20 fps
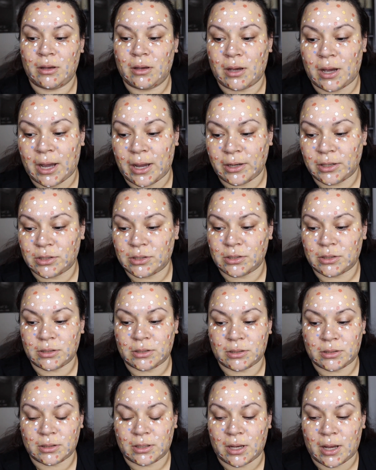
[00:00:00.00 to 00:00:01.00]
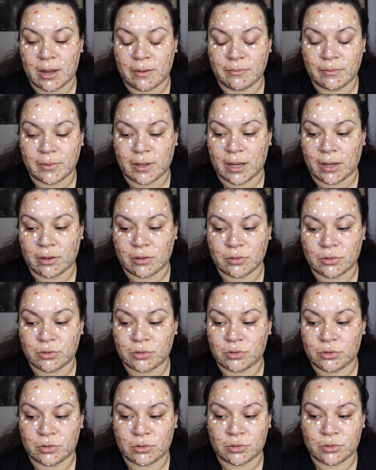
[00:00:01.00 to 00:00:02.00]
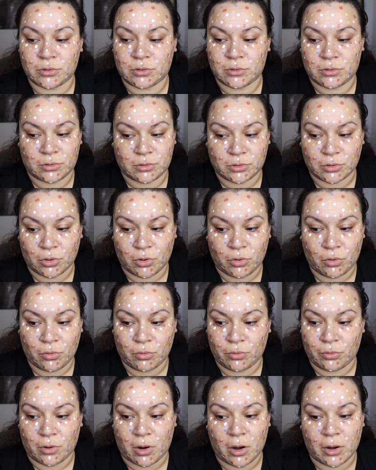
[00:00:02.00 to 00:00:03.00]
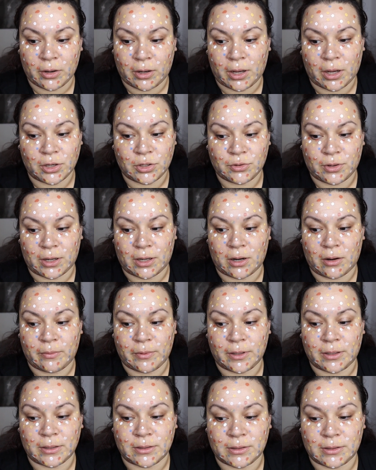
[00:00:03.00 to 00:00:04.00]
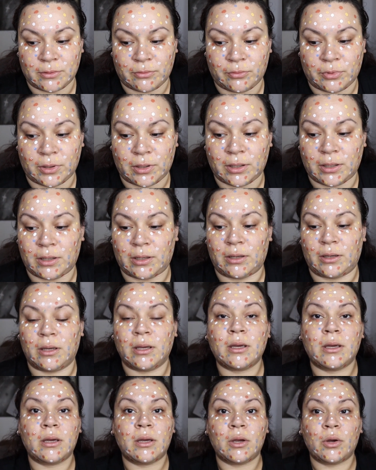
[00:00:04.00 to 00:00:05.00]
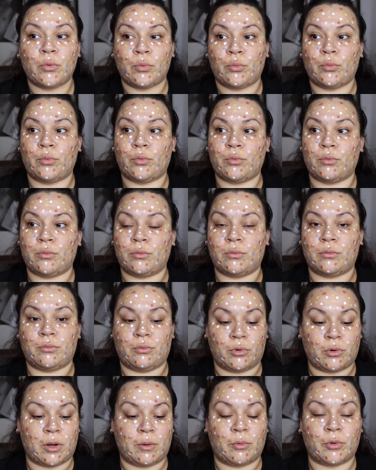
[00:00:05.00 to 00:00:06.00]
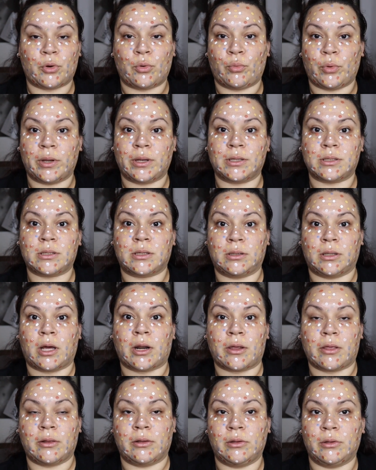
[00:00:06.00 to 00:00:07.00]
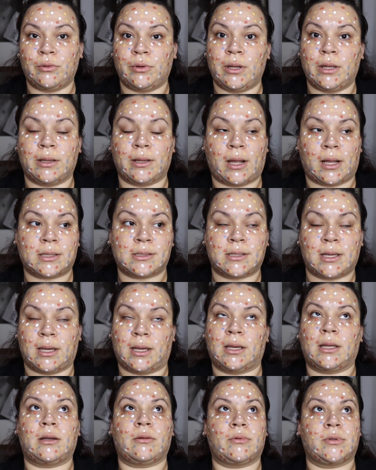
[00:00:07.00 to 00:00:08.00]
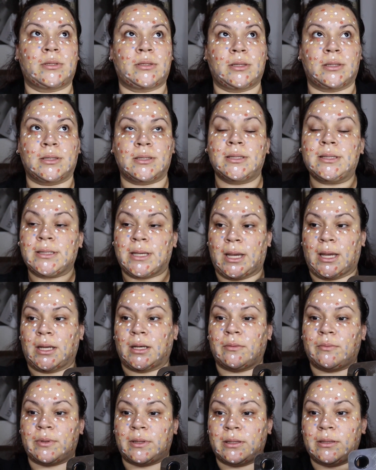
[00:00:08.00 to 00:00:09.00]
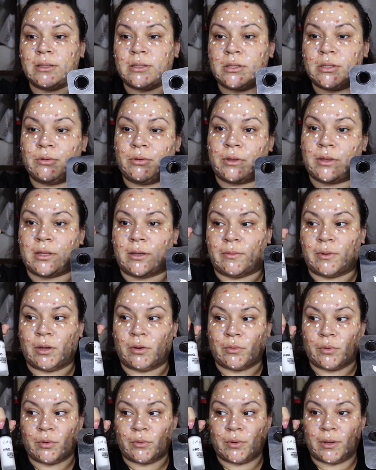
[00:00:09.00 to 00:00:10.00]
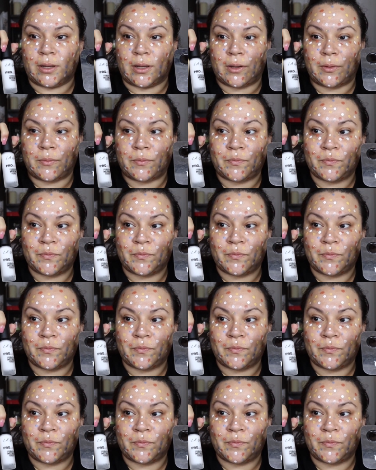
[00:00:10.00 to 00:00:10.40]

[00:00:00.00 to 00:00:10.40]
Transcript: I'm like so on edge right now because we were able to witness a lot of the looting last night and it was insane. But let's do a thumbnail real quick.